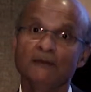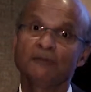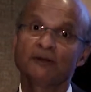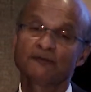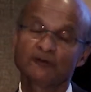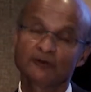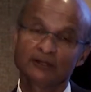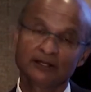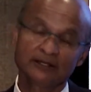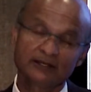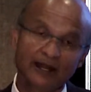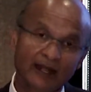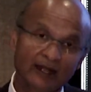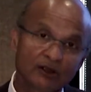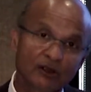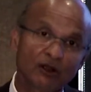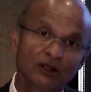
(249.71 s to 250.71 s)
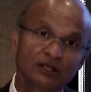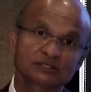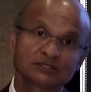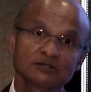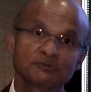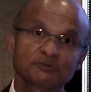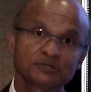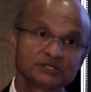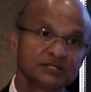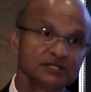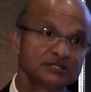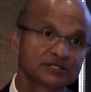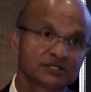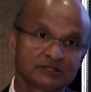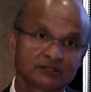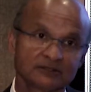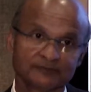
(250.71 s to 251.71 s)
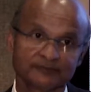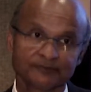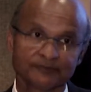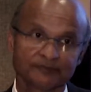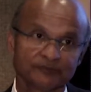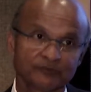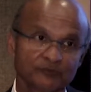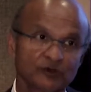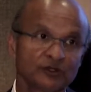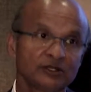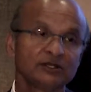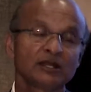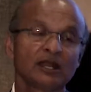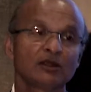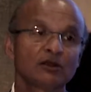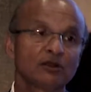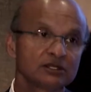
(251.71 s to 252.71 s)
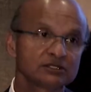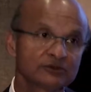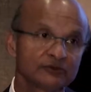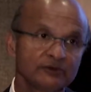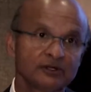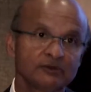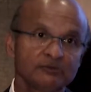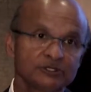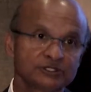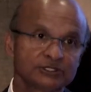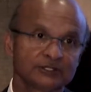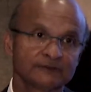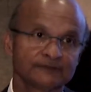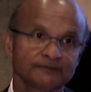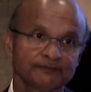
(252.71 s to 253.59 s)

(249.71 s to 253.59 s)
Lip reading: but for the entire cost of the procedure, for the entire cost of readmission.